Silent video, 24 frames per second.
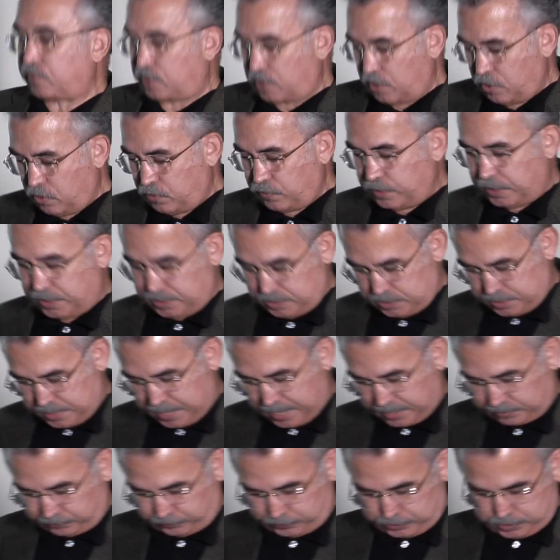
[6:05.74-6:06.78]
code in
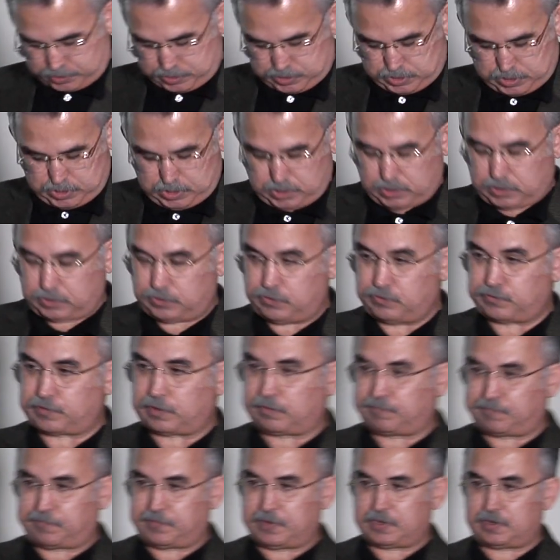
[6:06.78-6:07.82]
action
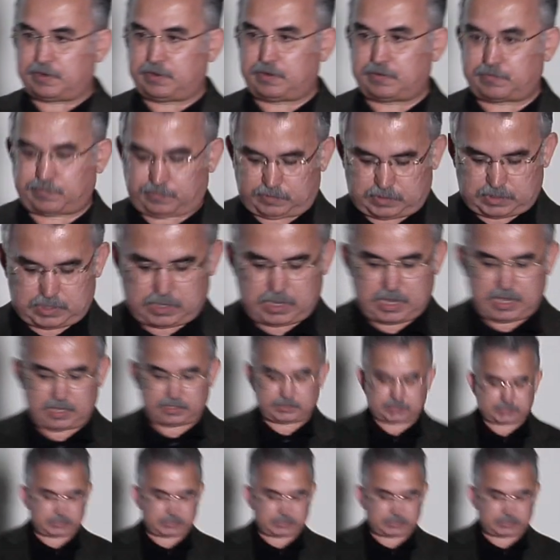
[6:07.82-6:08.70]
using FitNesse and